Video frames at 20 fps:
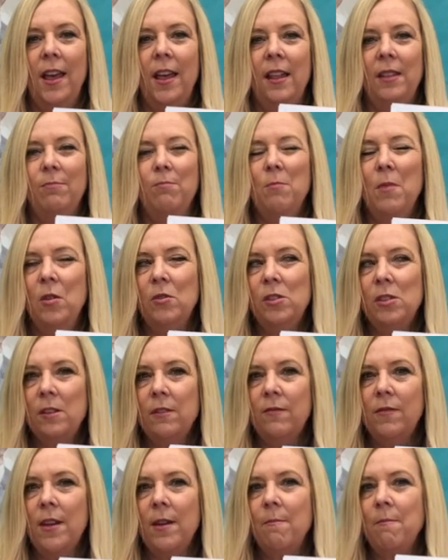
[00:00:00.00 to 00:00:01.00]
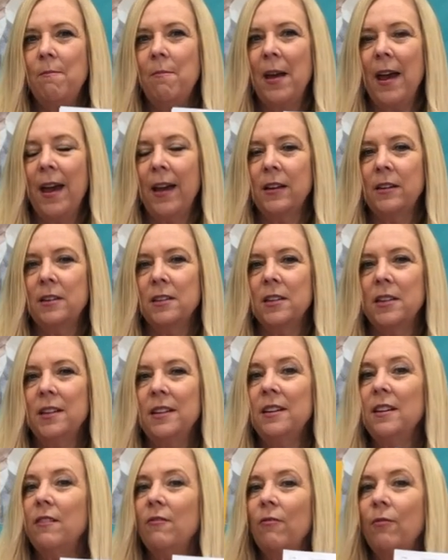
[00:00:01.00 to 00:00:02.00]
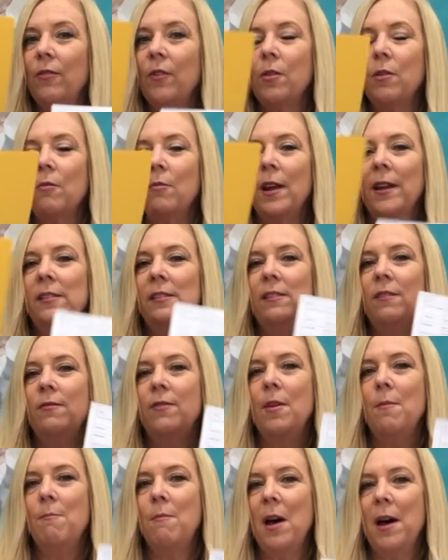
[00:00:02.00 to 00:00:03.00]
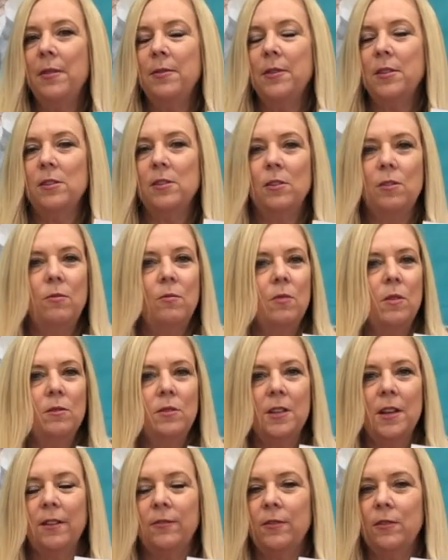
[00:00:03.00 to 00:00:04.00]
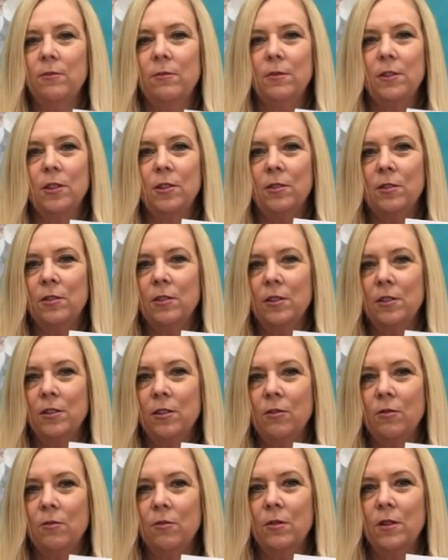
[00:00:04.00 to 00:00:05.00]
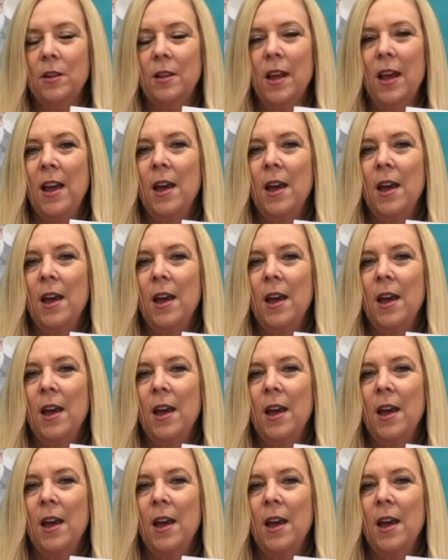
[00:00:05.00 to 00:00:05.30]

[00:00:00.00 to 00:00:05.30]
Most of them packed it for the rest of the month, so you won't have to return to school,